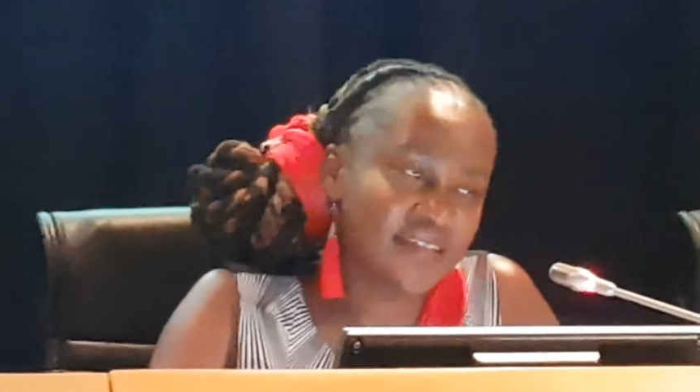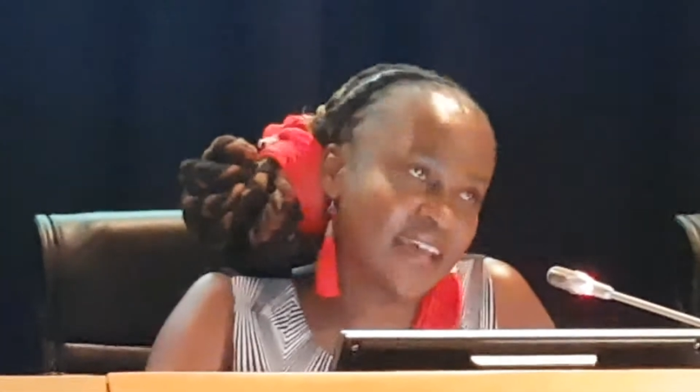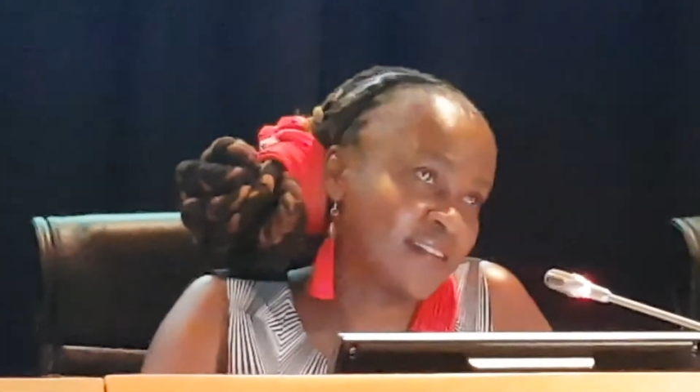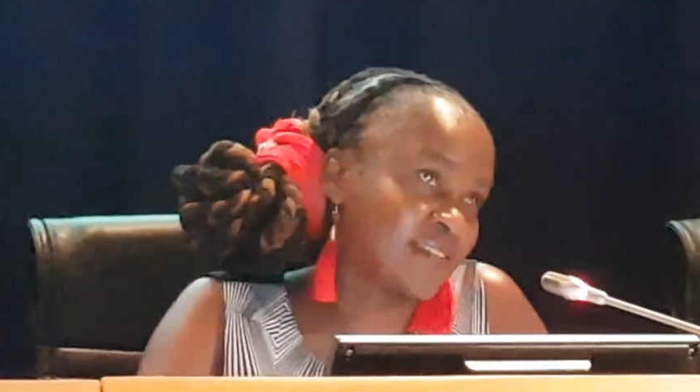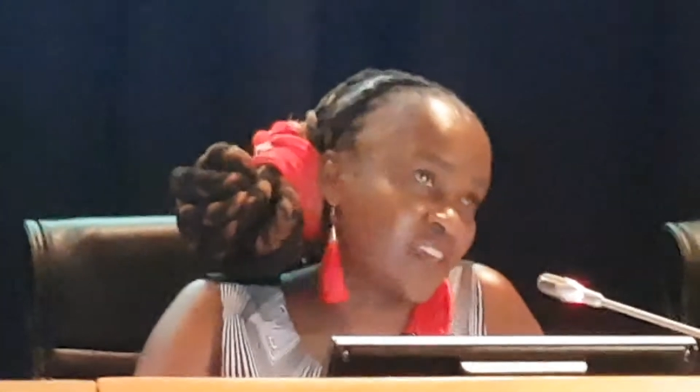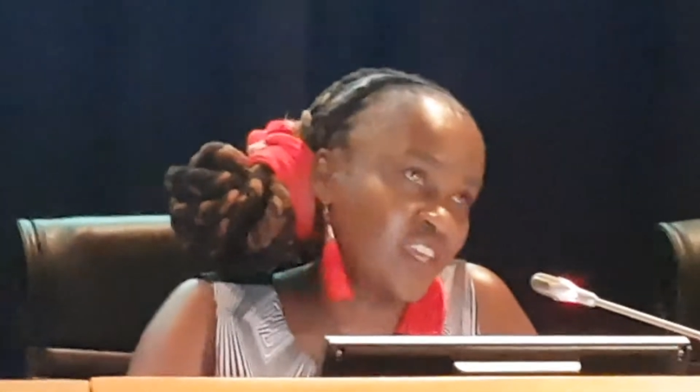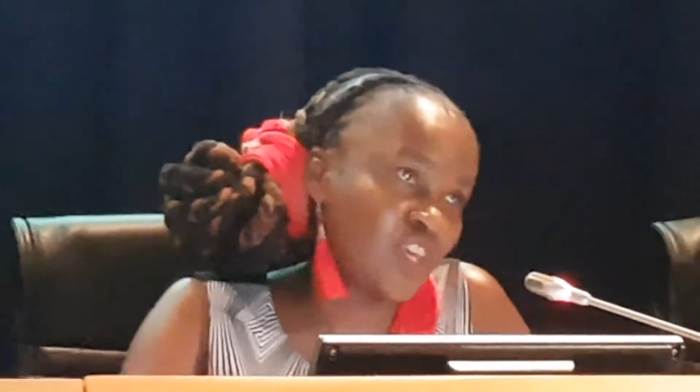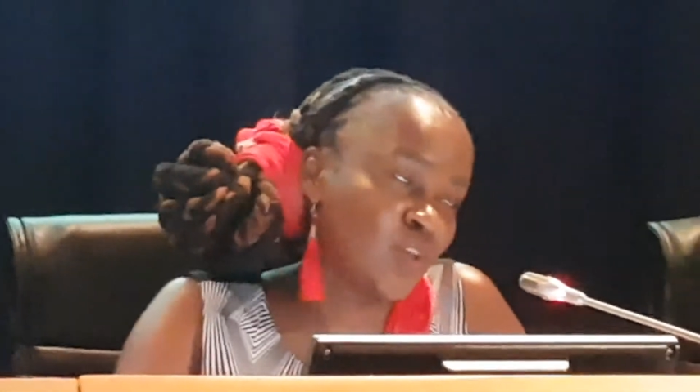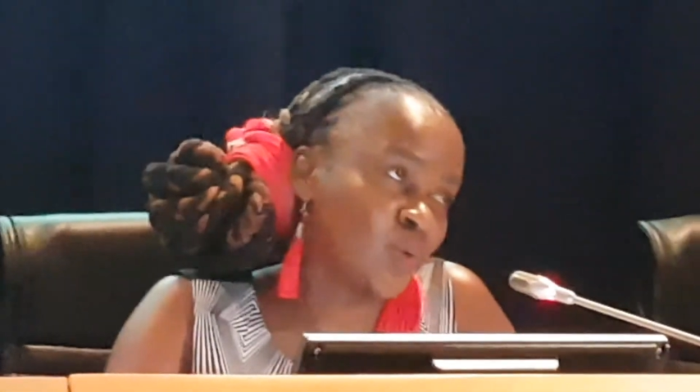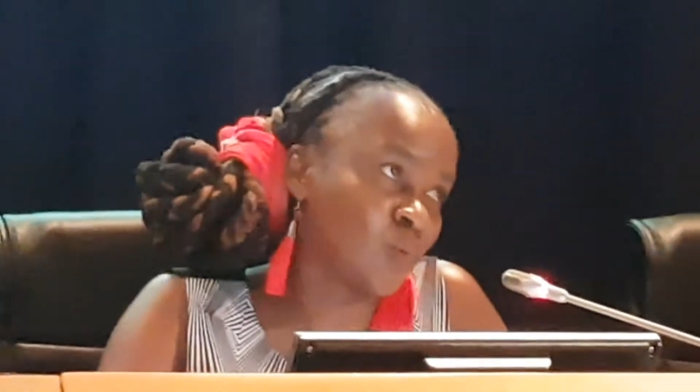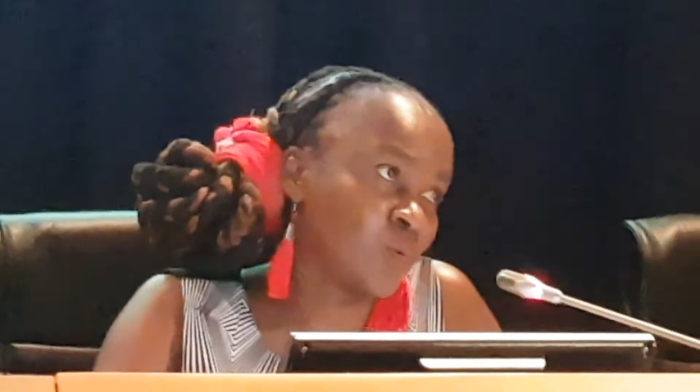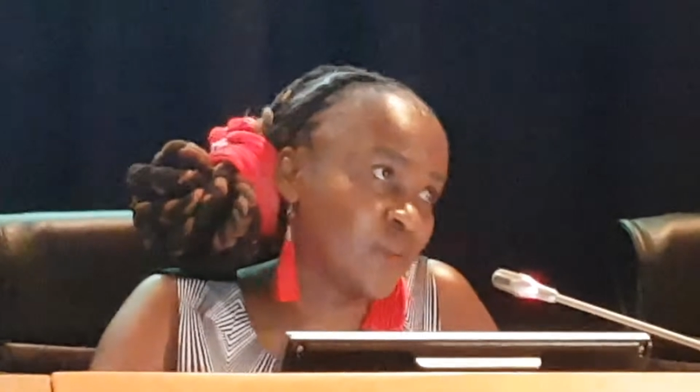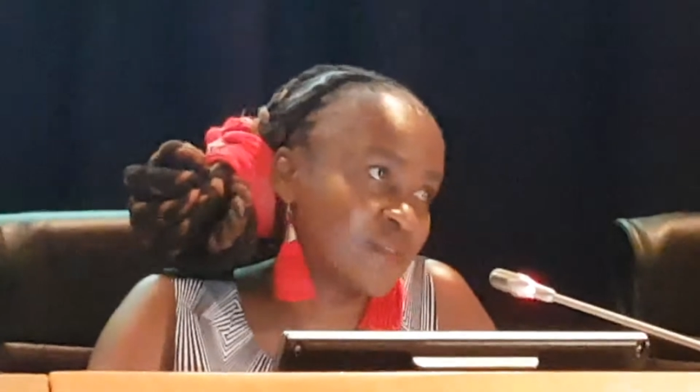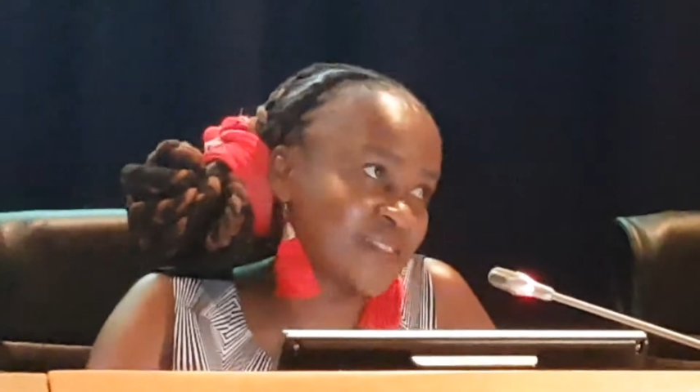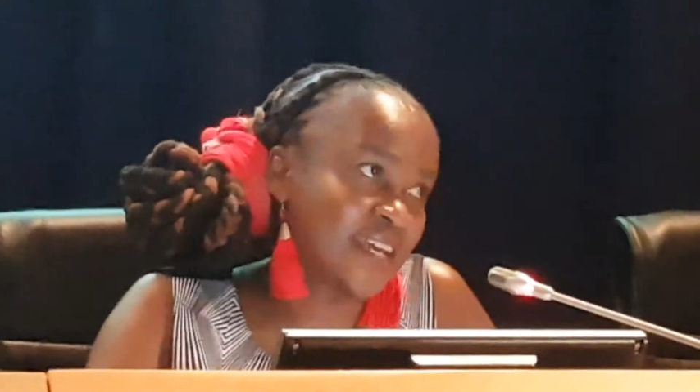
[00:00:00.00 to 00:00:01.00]
and the
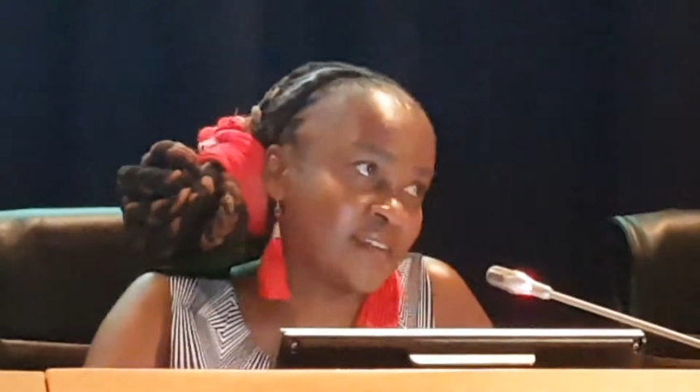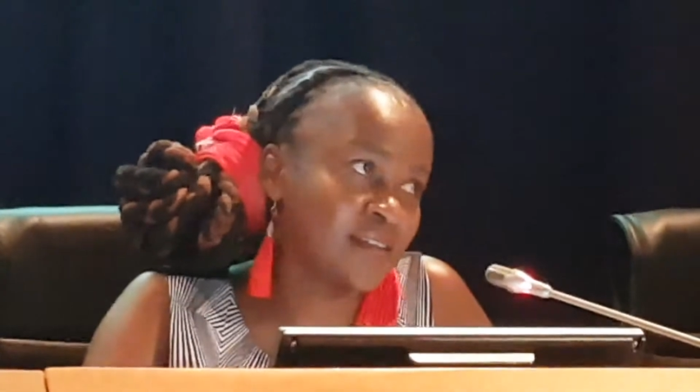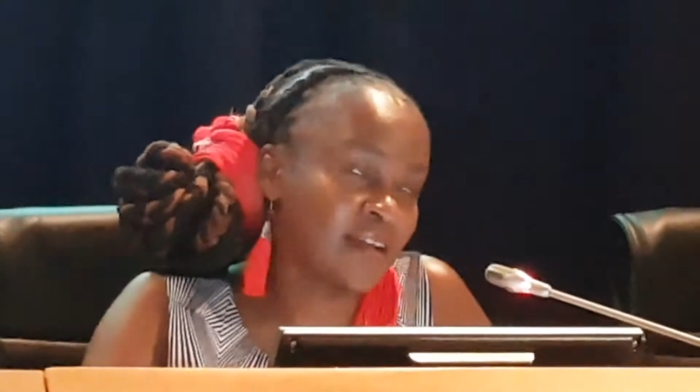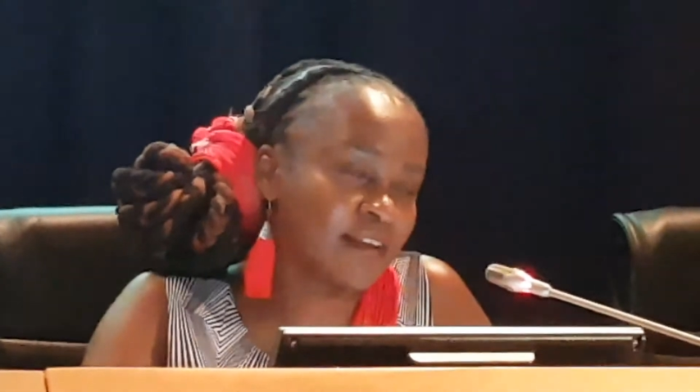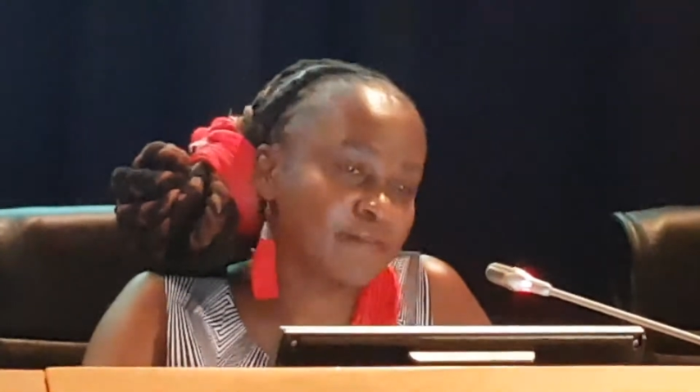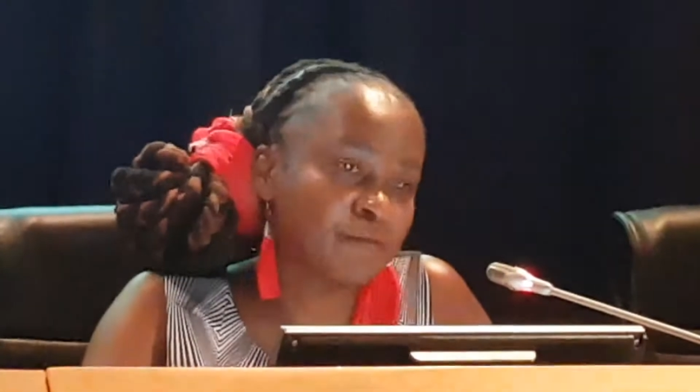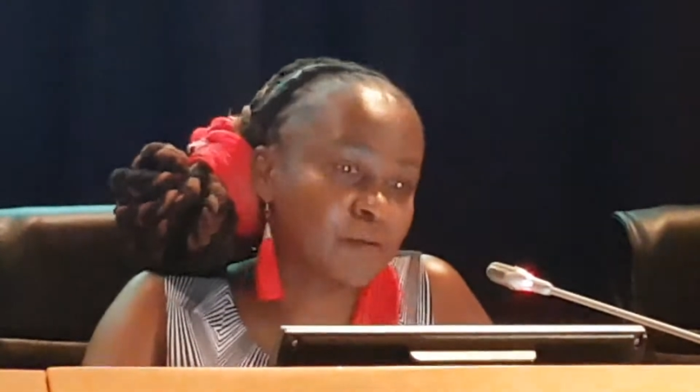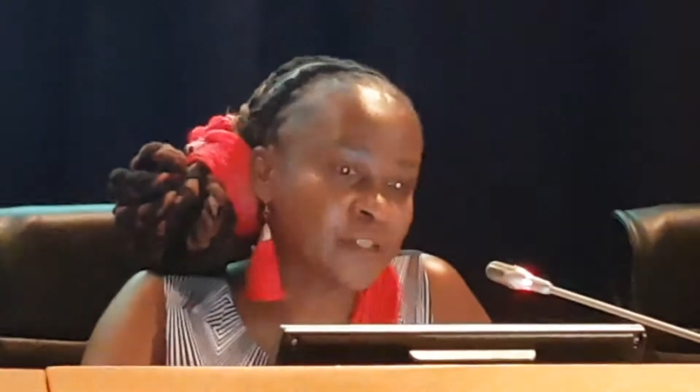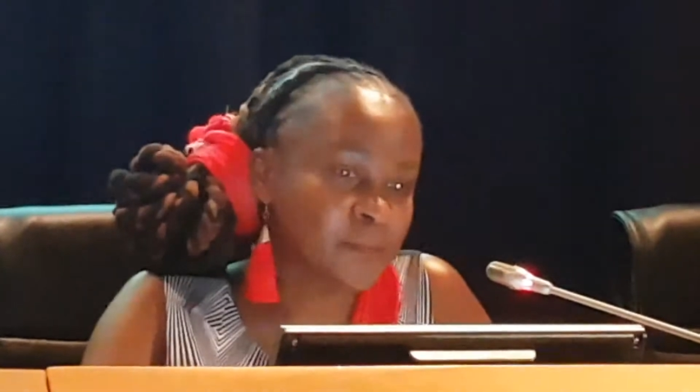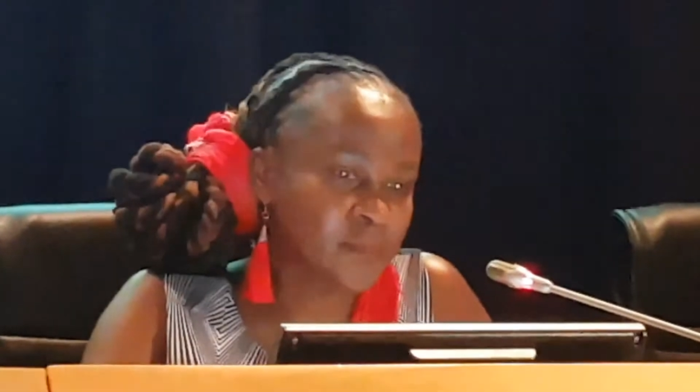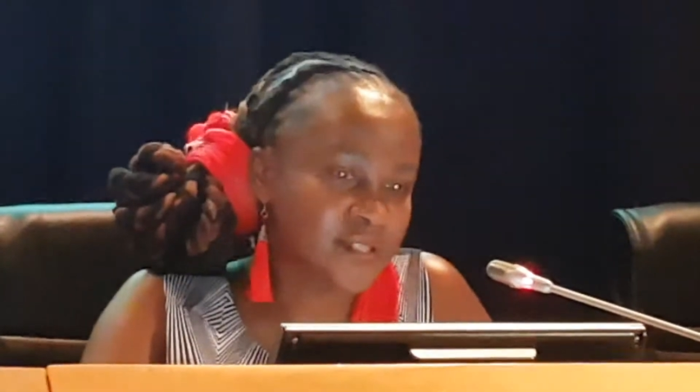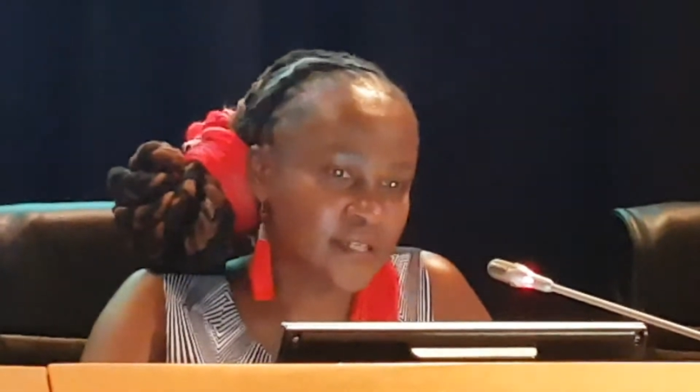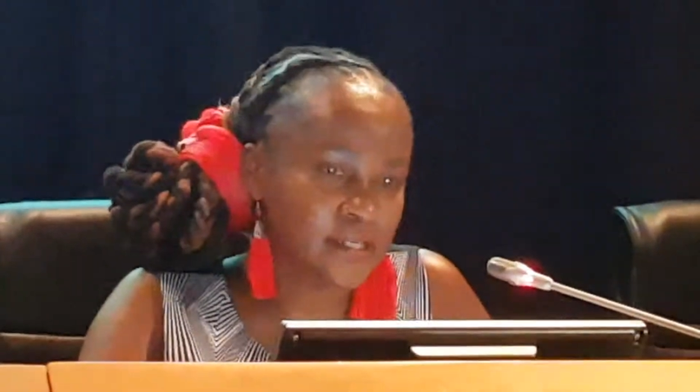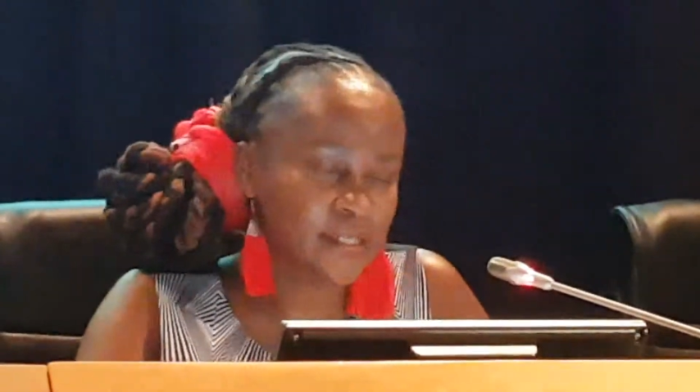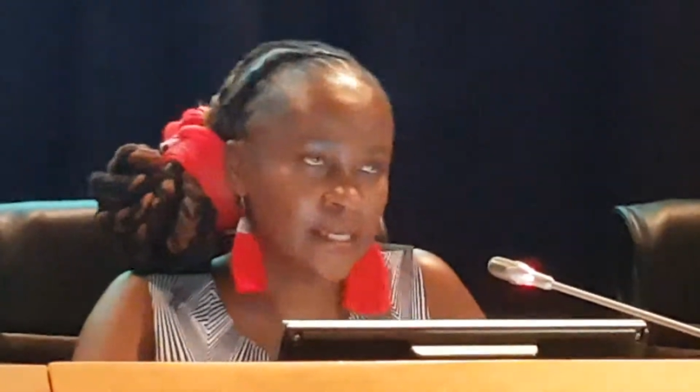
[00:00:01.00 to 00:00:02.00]
EU is standing at
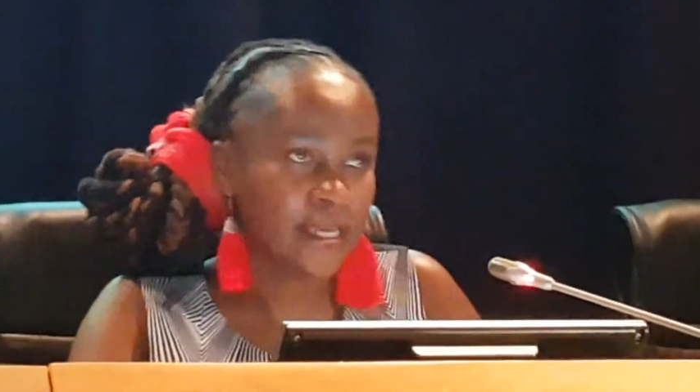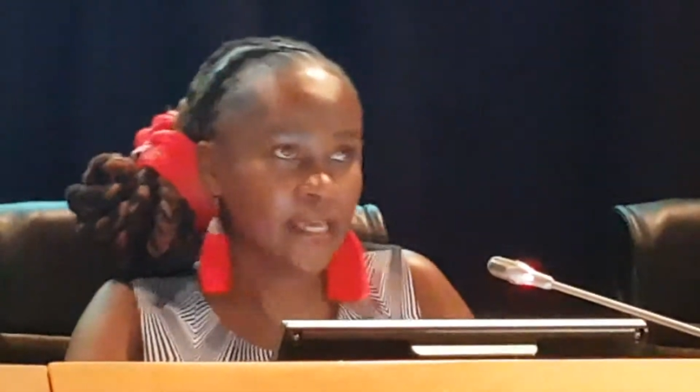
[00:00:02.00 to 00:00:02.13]
40%.